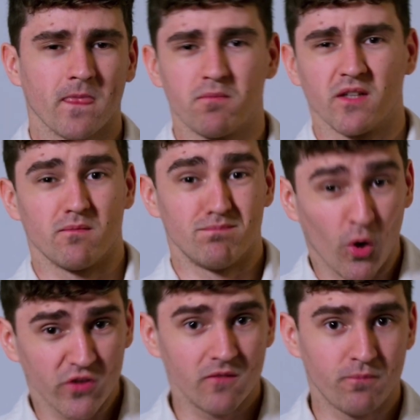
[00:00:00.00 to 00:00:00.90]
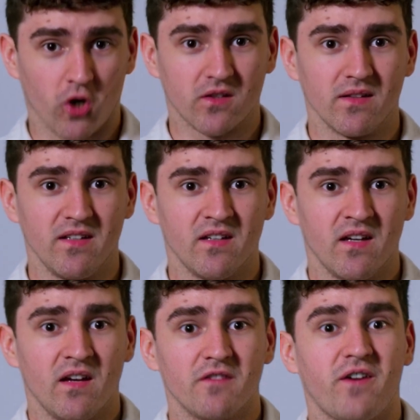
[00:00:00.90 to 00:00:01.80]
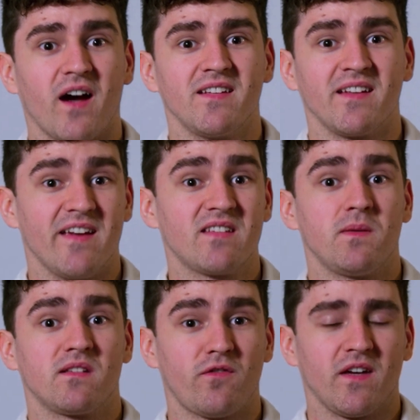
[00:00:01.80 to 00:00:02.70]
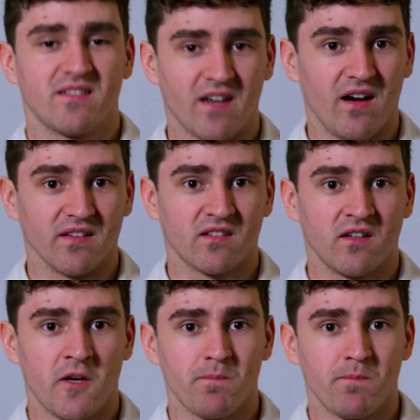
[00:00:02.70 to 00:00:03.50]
but most importantly, finding a specific task,